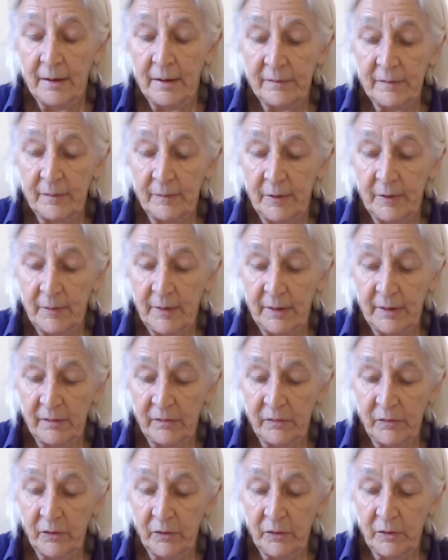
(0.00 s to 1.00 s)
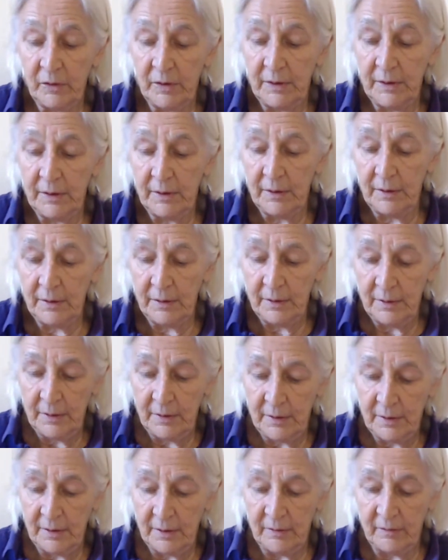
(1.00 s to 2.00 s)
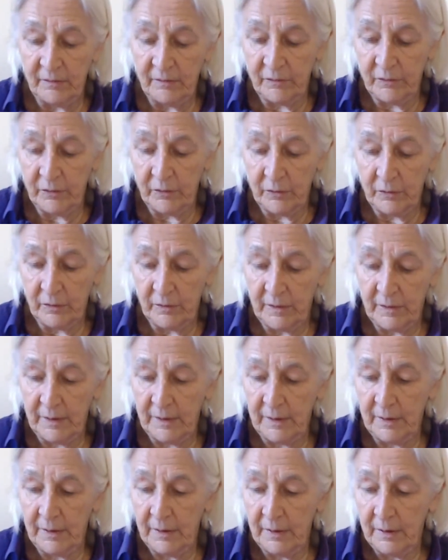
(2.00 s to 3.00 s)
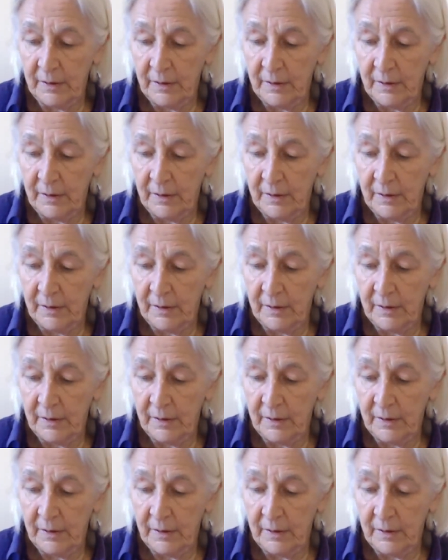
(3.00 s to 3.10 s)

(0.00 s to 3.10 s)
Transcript: So I'm going to make a circle here and a circle there.